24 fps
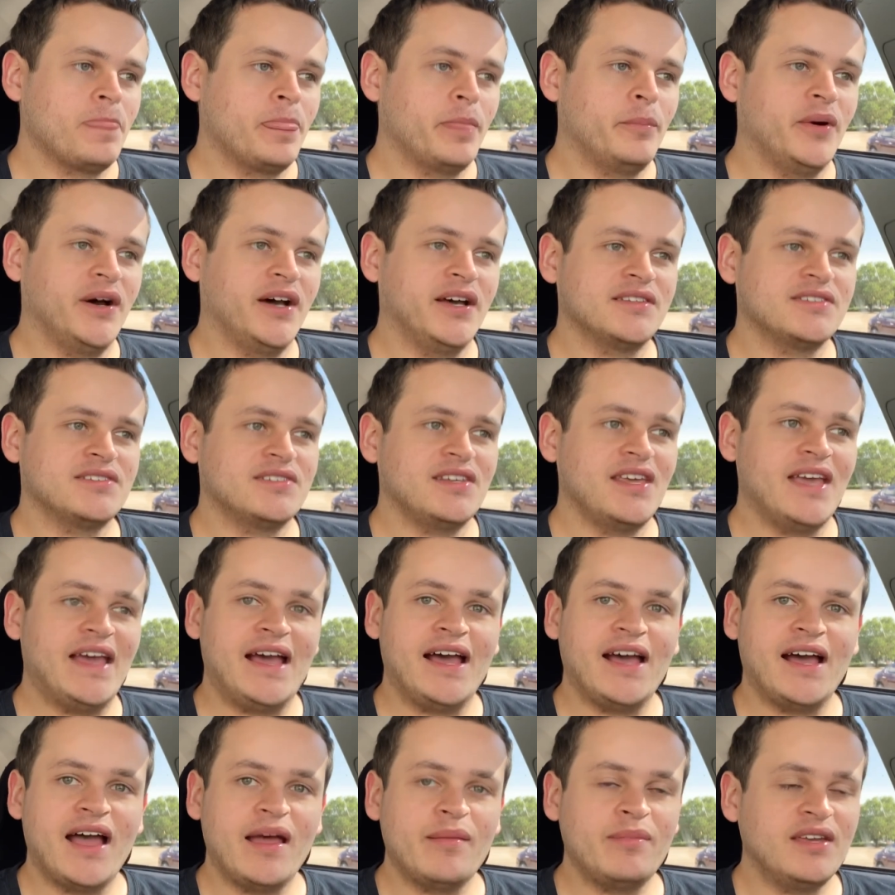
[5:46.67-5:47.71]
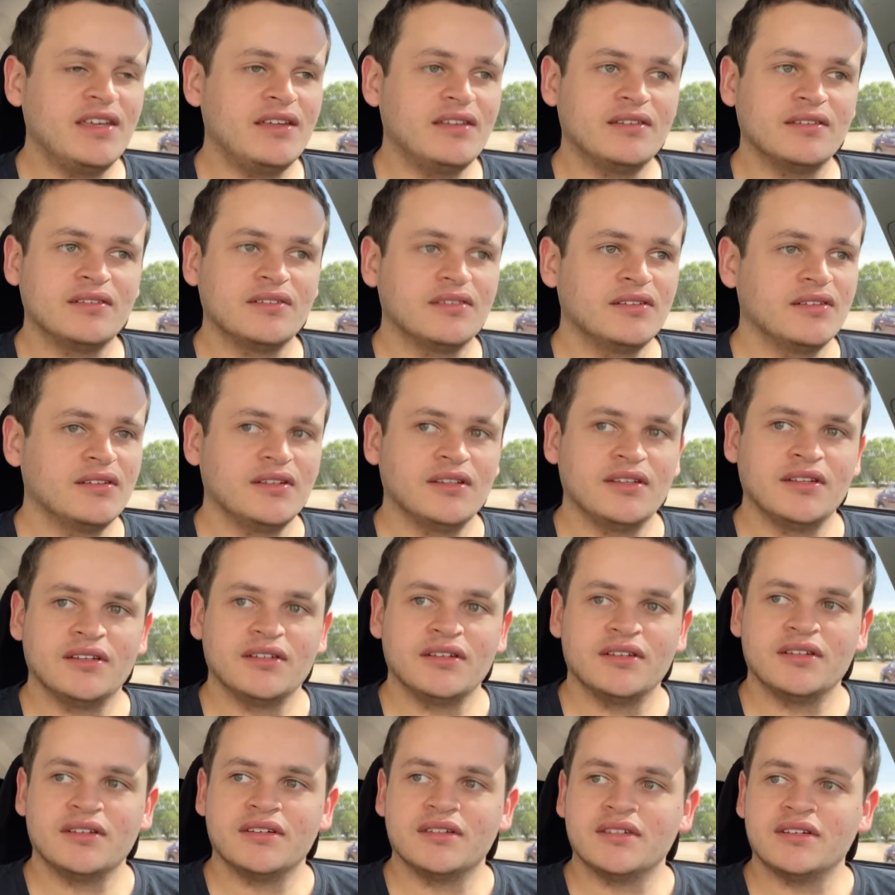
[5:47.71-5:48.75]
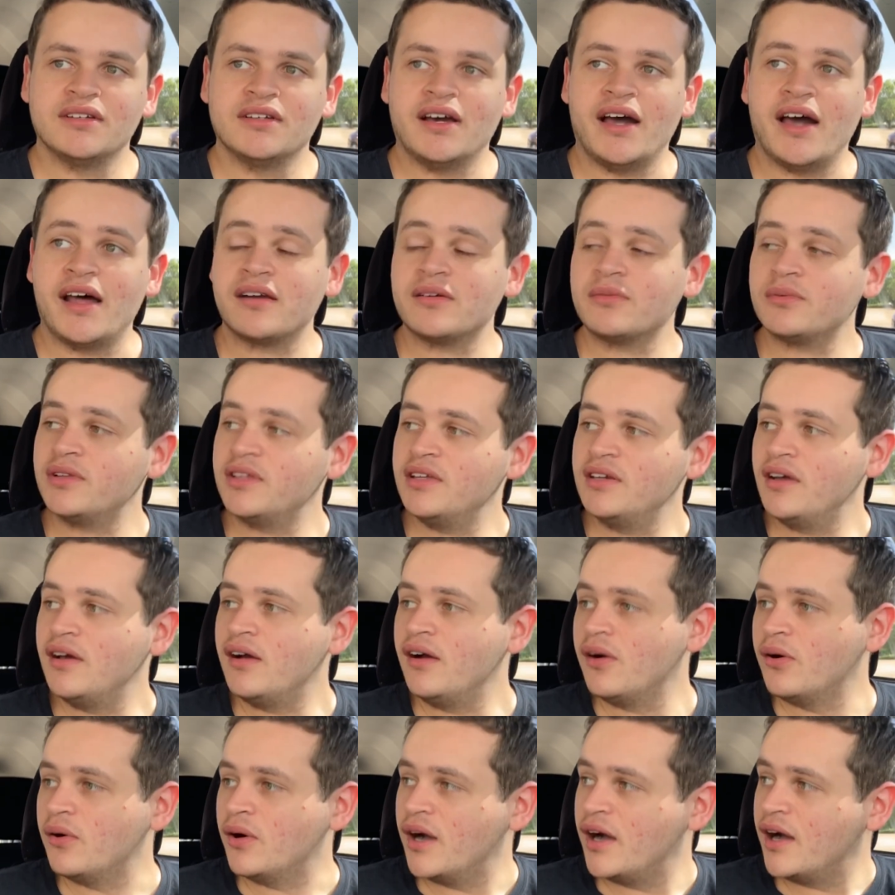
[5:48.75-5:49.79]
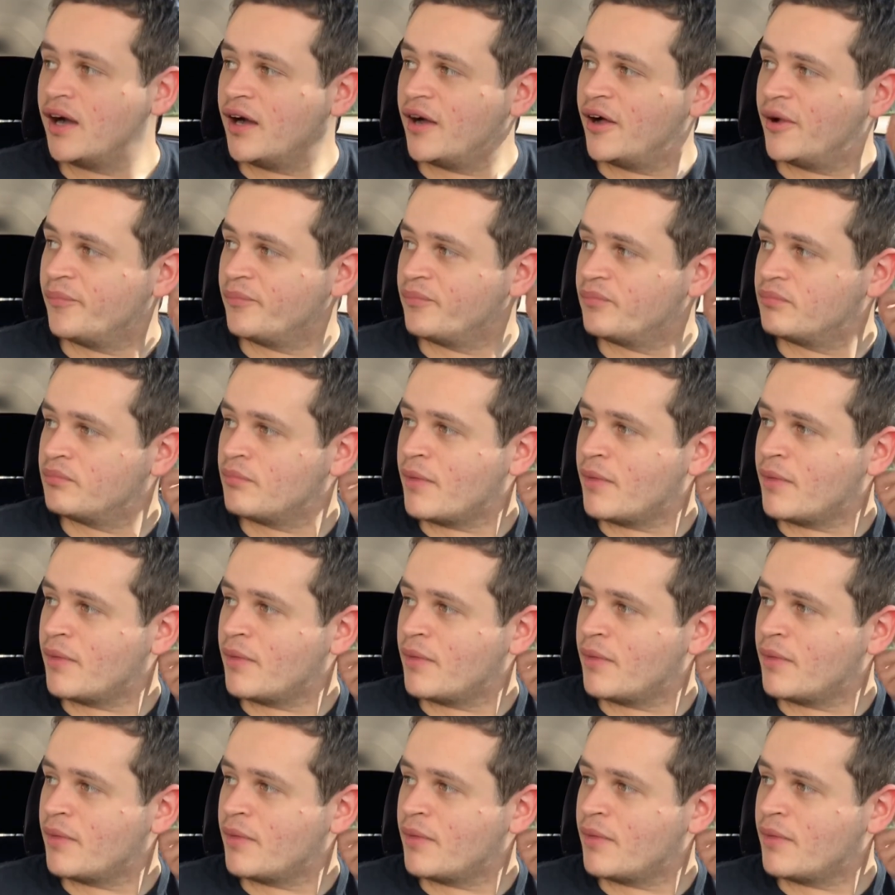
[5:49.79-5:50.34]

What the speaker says: But yeah, I mean, I don't really know.